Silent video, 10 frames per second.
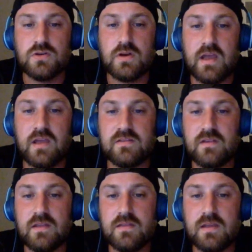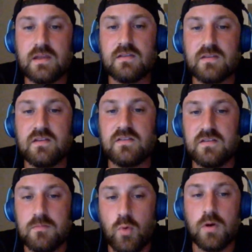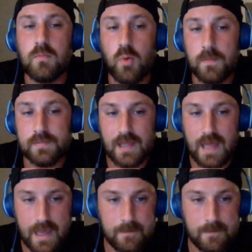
as I think it's going to see more and more play.